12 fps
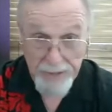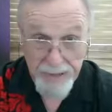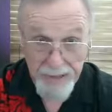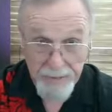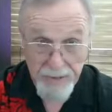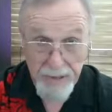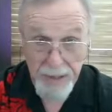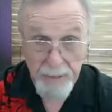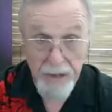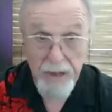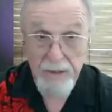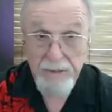it seems like,
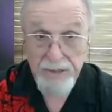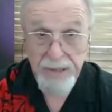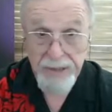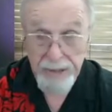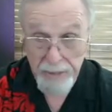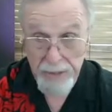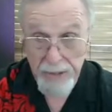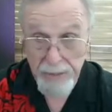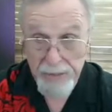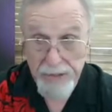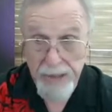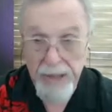but all of a sudden they're
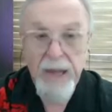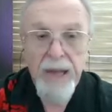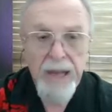allergic.